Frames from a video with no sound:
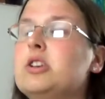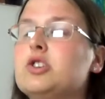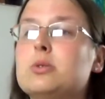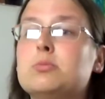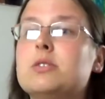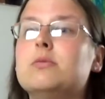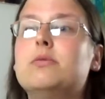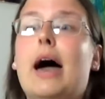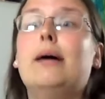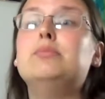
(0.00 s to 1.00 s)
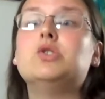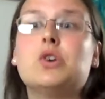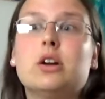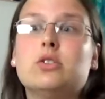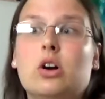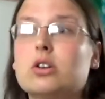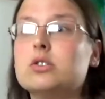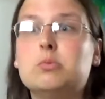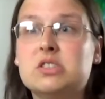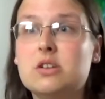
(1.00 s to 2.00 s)
in terms of abstract
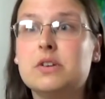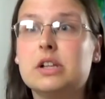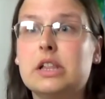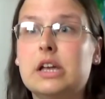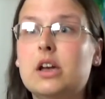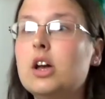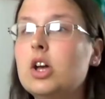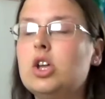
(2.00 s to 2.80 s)
art specifically.